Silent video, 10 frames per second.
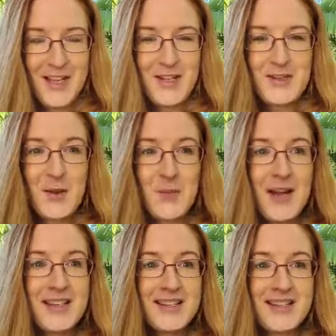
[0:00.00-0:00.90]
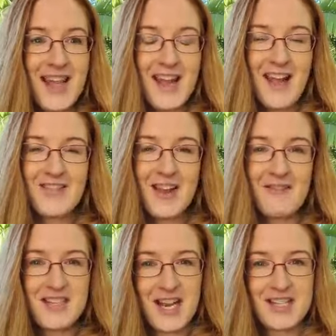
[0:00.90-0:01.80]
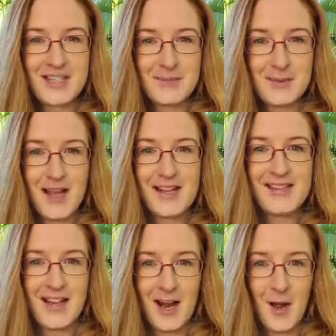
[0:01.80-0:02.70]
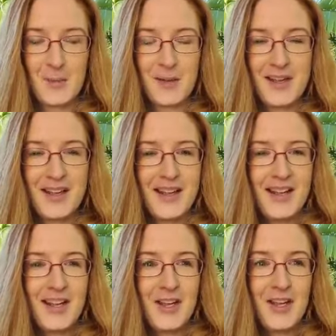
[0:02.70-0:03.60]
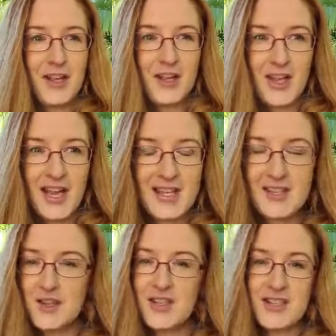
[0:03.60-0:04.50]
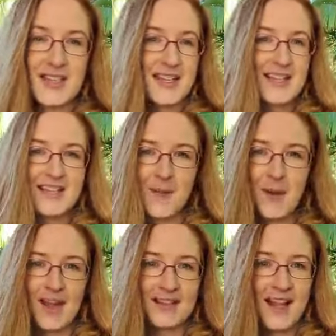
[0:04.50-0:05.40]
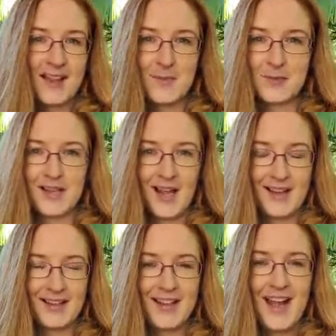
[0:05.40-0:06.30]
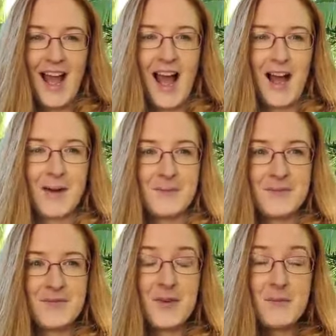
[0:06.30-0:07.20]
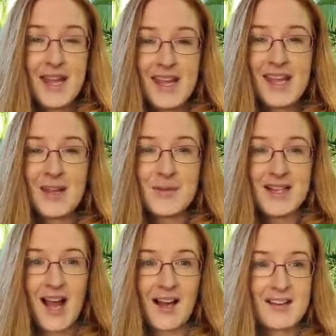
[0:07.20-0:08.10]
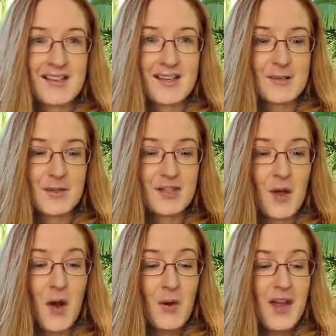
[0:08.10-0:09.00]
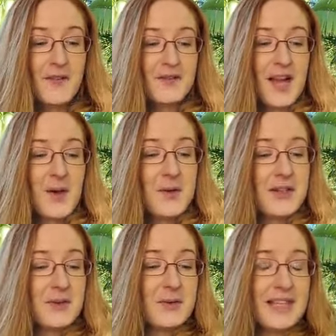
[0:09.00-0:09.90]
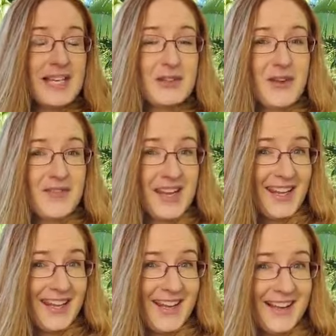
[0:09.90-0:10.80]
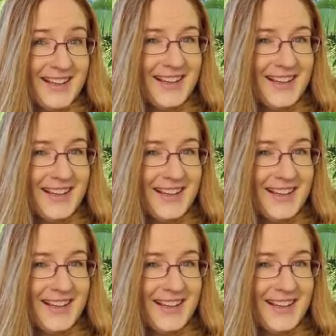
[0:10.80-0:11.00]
So once they have their invitation to play set up, you just need to step back and let them play. For me, it was hard because I just wanted to go, oh, that flower would look really good over here.